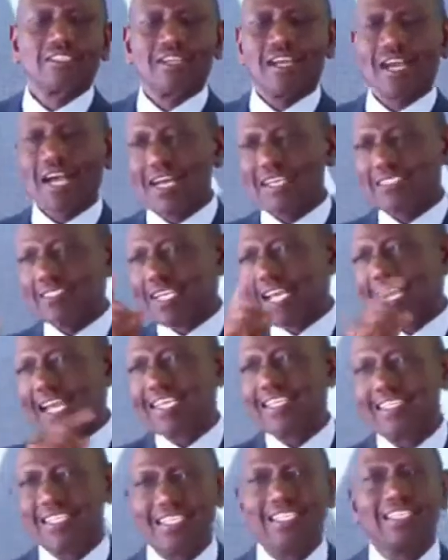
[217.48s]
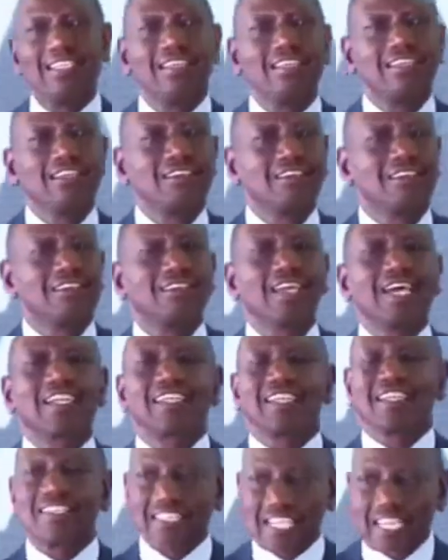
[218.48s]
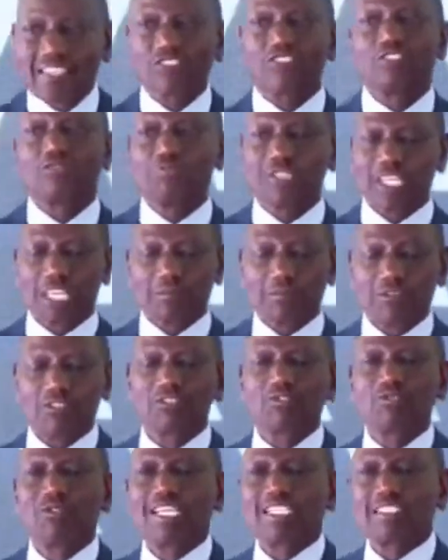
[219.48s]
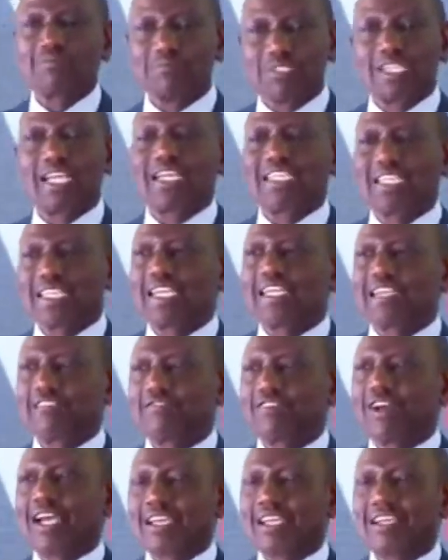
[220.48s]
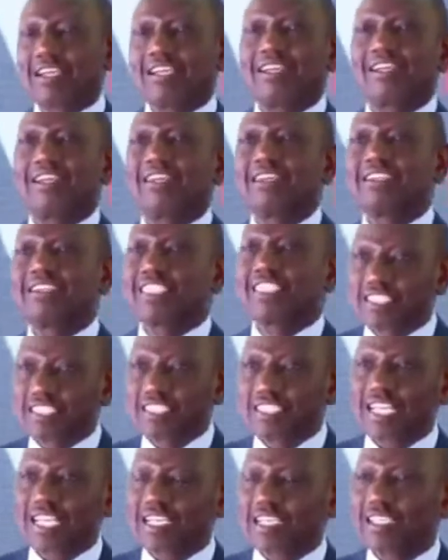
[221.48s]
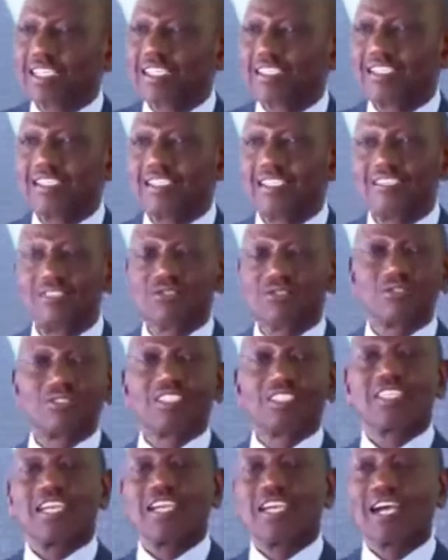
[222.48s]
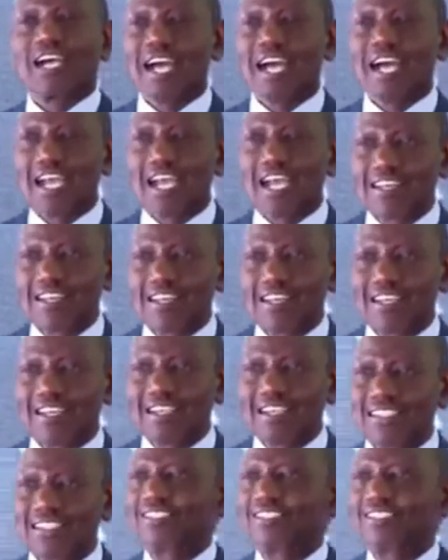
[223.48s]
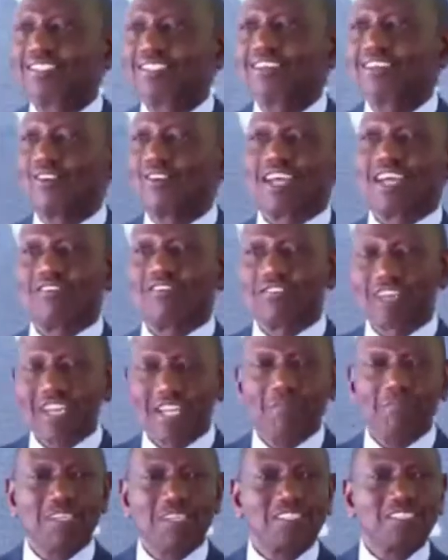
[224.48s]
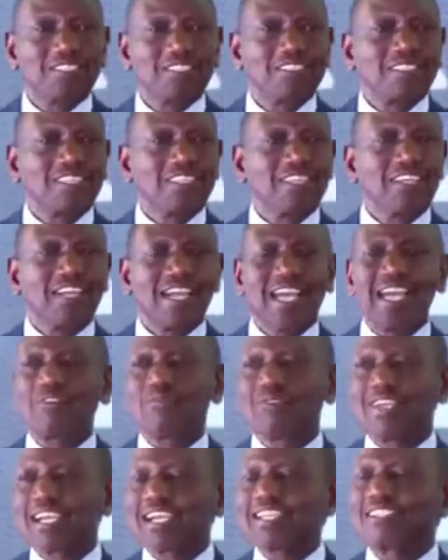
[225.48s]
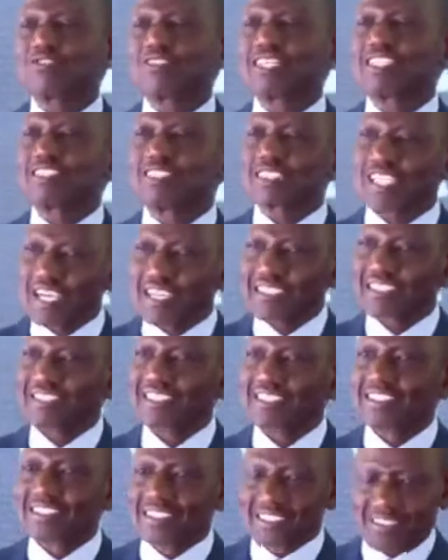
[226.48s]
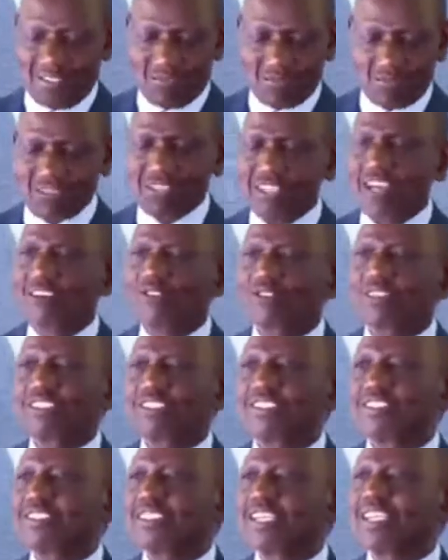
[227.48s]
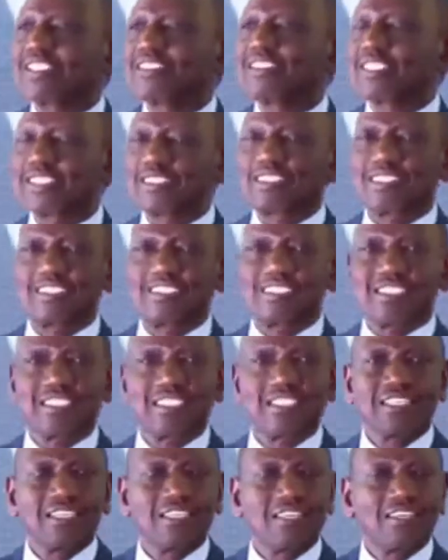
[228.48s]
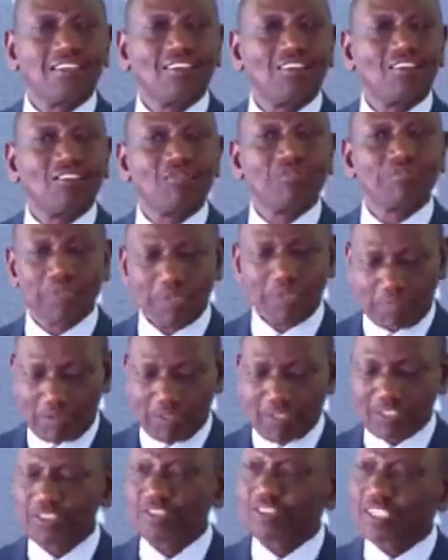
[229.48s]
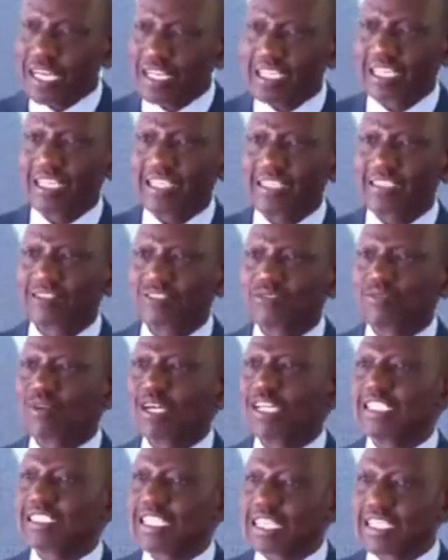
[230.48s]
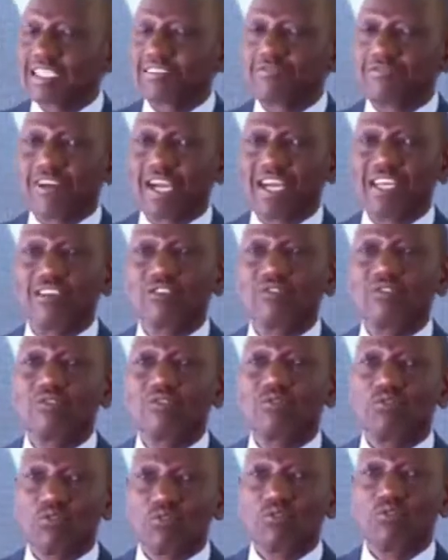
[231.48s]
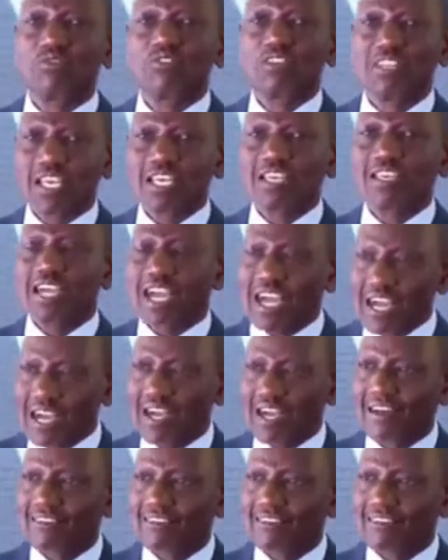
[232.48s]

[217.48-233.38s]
as an ID, that they should be able to be identified digitally using their iris or their fingerprints, and we can transact without the necessity of people struggling to identify who they are.